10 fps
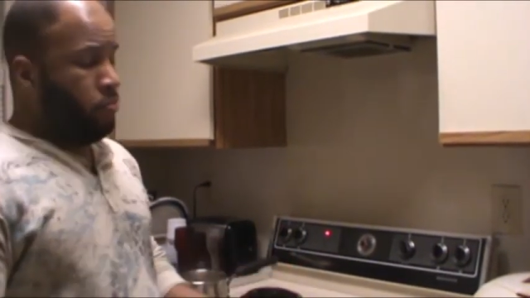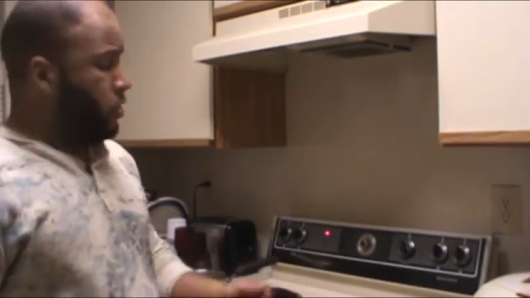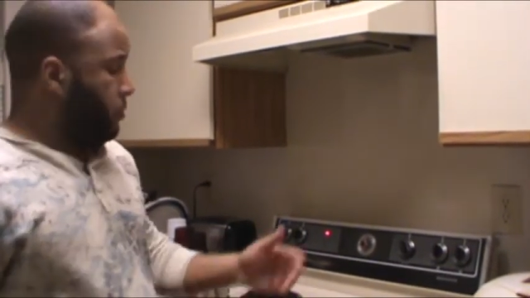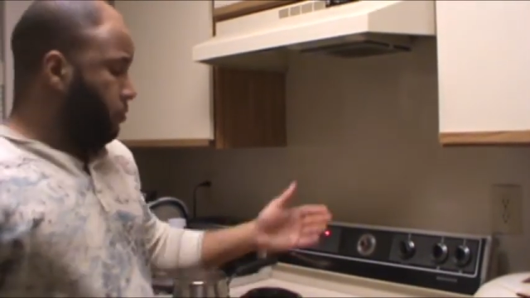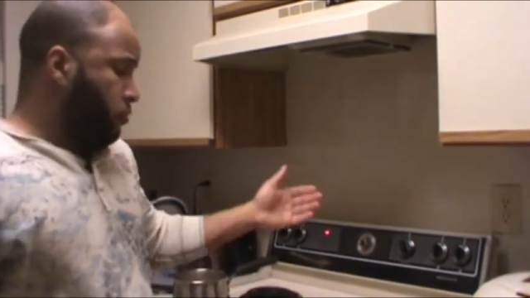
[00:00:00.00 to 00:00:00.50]

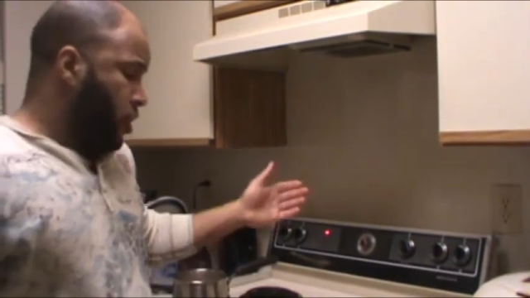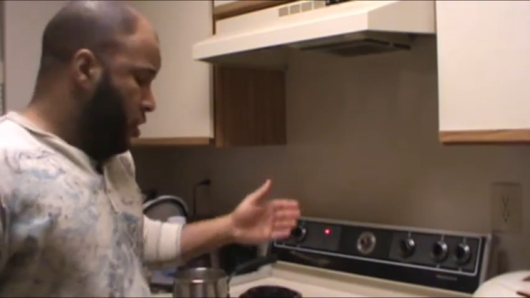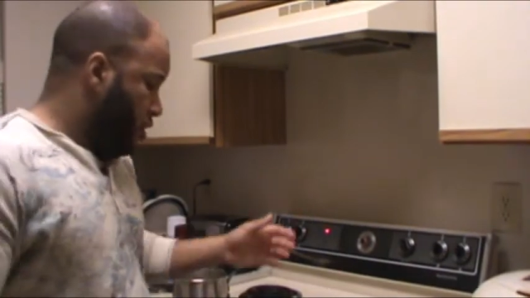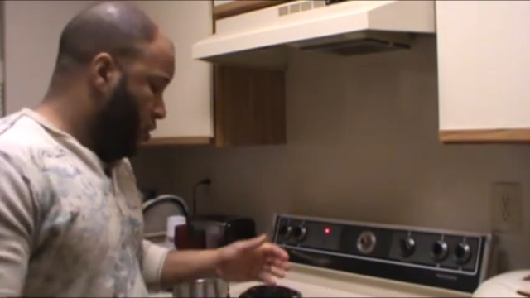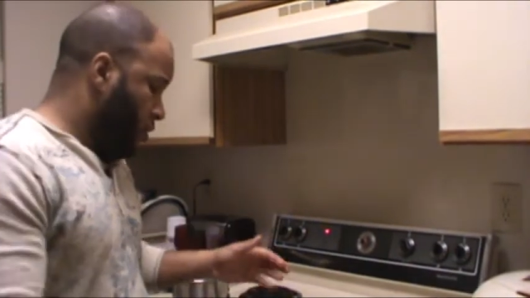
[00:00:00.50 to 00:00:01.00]
But
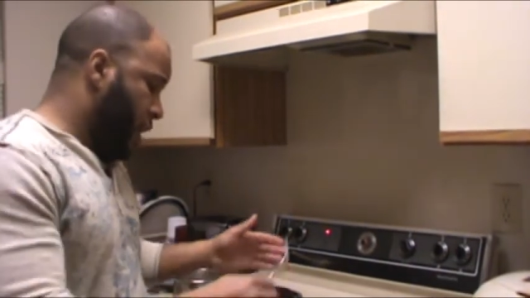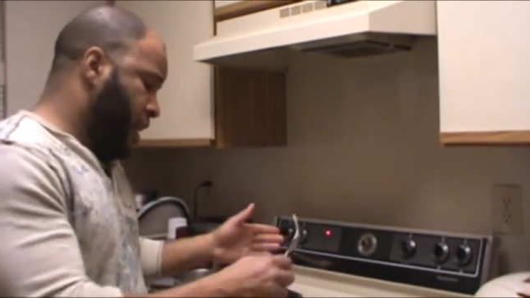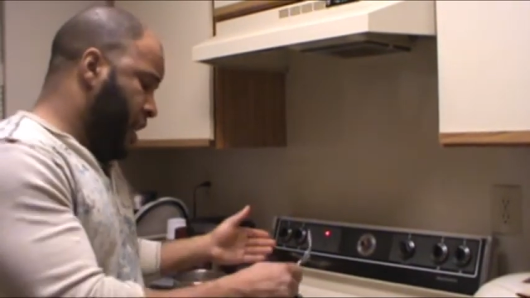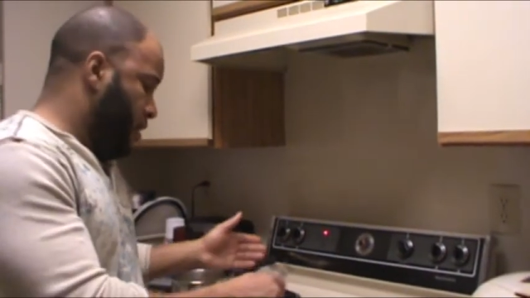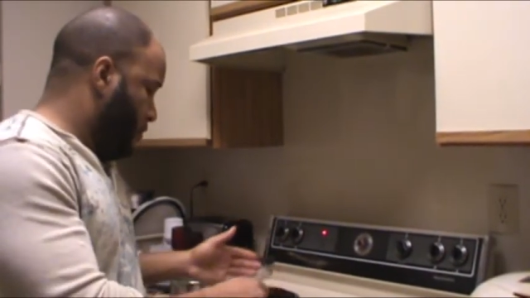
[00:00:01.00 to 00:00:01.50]
that
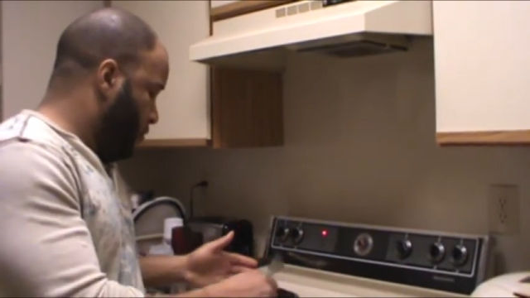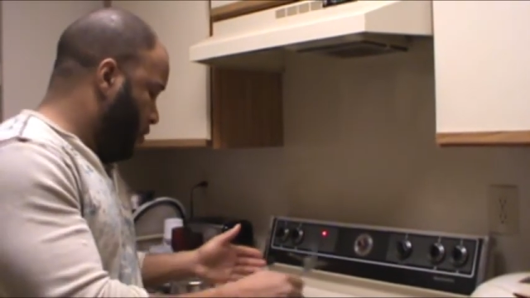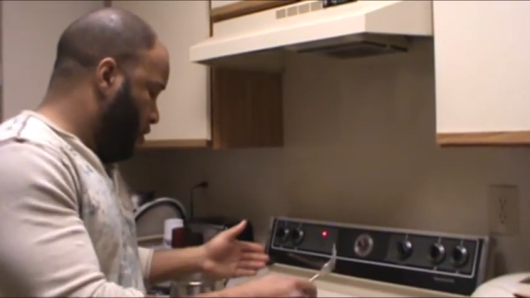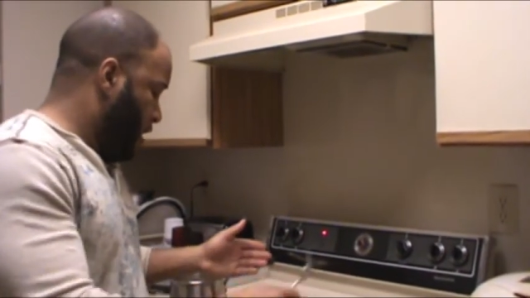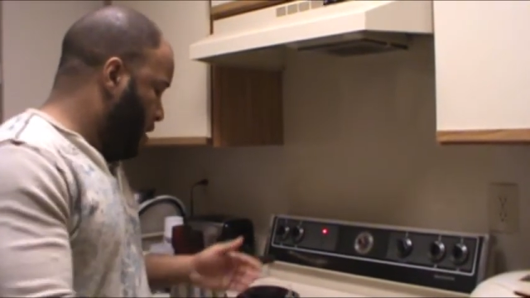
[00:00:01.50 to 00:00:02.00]
kind of
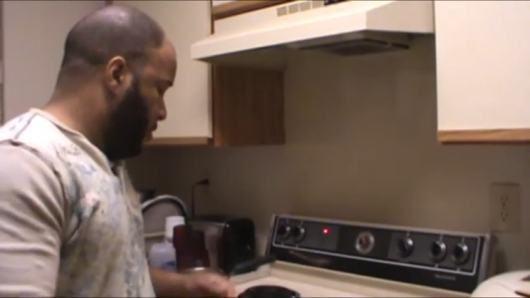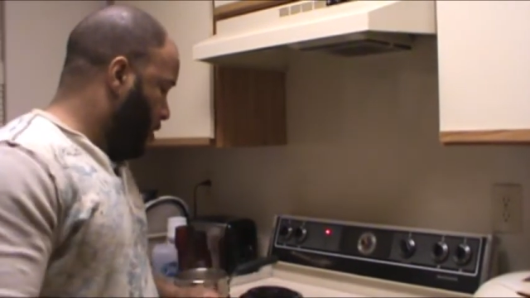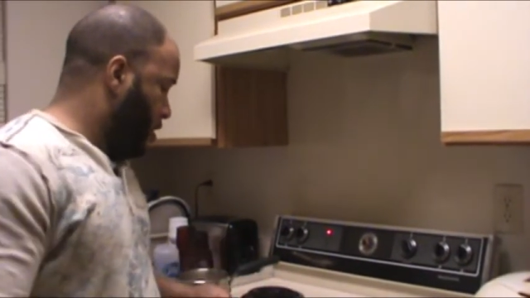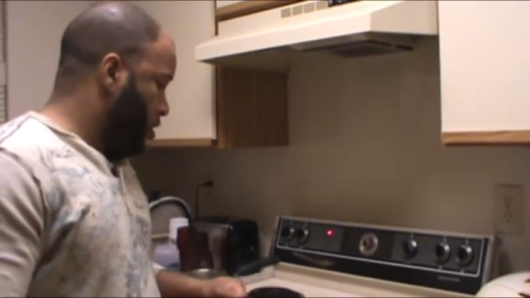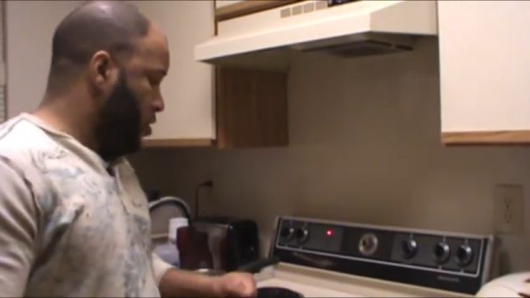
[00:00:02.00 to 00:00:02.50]
condiments
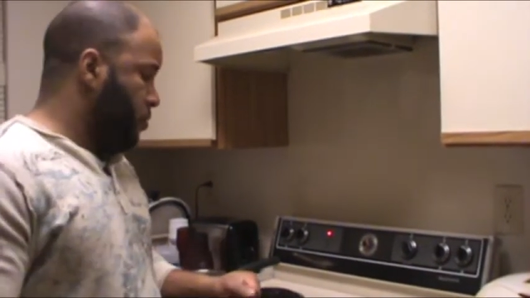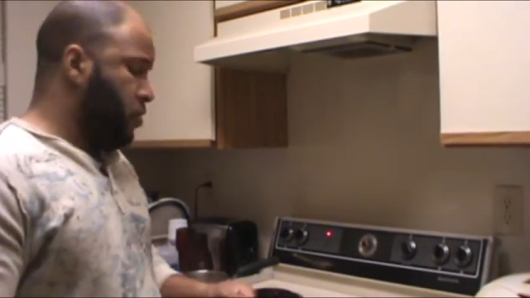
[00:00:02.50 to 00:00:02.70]
kind of help.